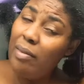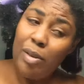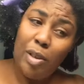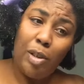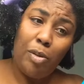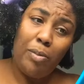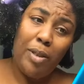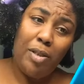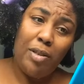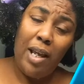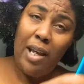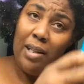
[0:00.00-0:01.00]
was a little bit
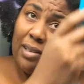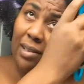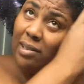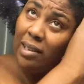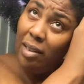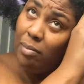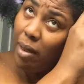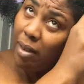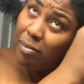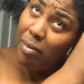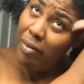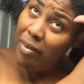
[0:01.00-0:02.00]
sad to see the
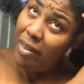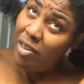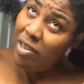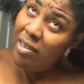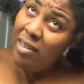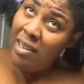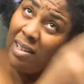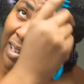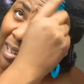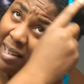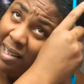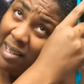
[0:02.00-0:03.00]
bottom of the,
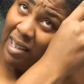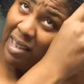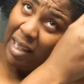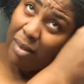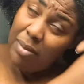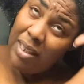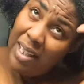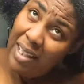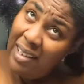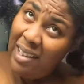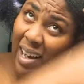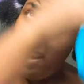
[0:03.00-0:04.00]
the thing but
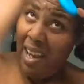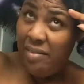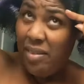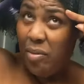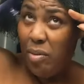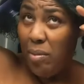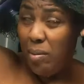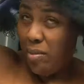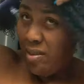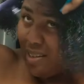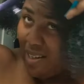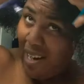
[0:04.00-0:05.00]
then I have to
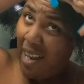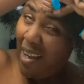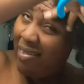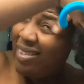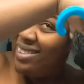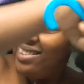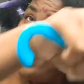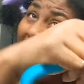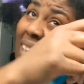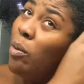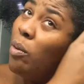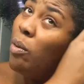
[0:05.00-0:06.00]
remember that I haven't
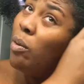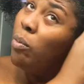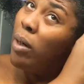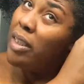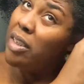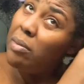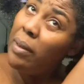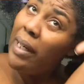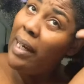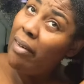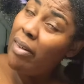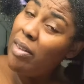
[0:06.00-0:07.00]
washed my
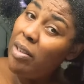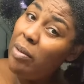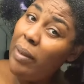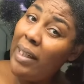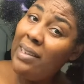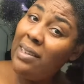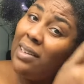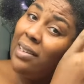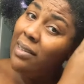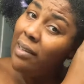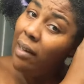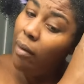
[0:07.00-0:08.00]
hair in two weeks
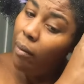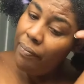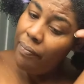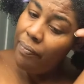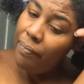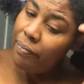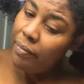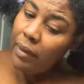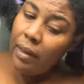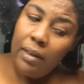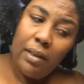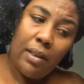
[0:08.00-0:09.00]
so
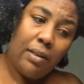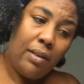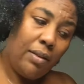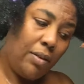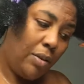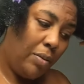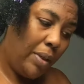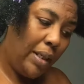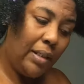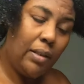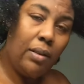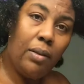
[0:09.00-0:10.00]
this is two
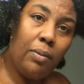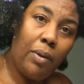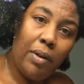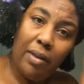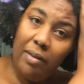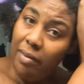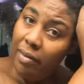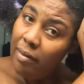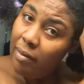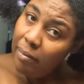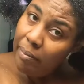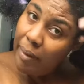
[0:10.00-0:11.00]
weeks worth of
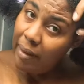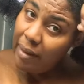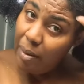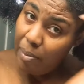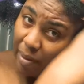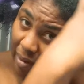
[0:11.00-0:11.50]
buildup